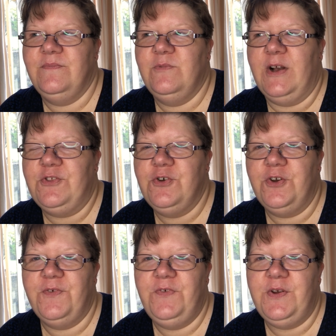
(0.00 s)
I
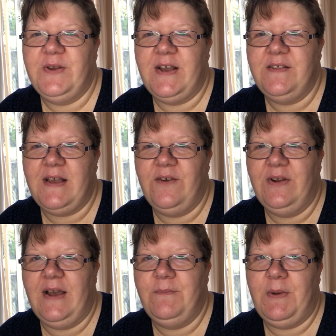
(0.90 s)
took a few days out,
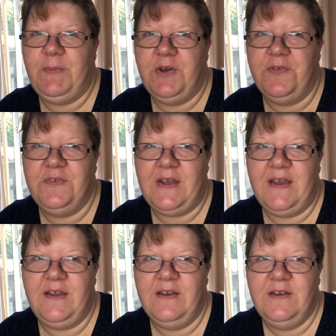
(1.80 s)
like my
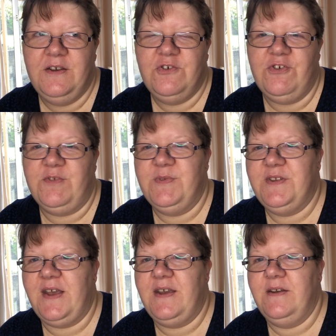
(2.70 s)
birthday, Christmas
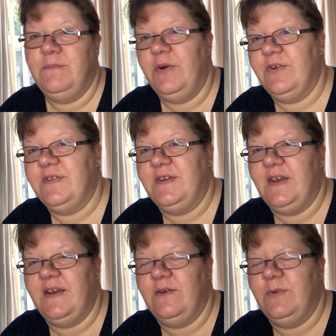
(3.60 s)
Day and Boxing
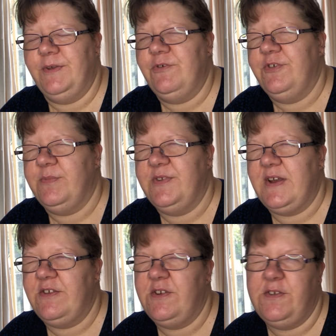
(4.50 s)
Day. Well, Christmas
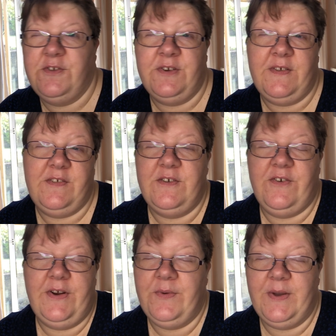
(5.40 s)
Day's on a Sunday this year
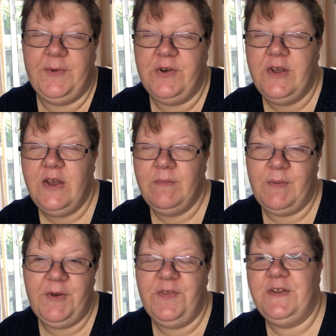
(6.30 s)
anyway, but my
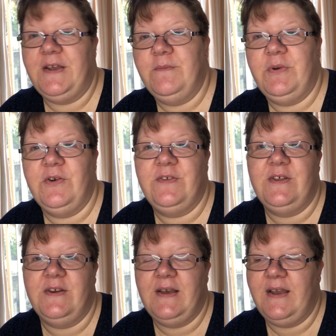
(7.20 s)
birthday and
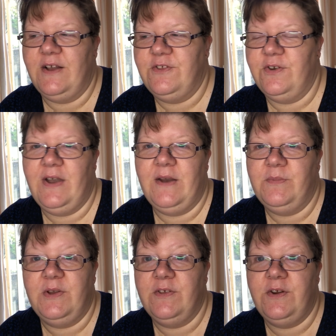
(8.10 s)
Boxing Day I took out
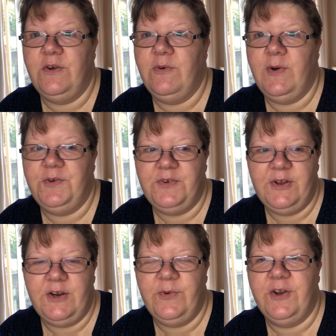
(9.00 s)
because I know I won't do
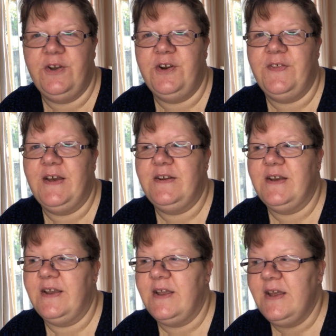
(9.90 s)
any work on it that day.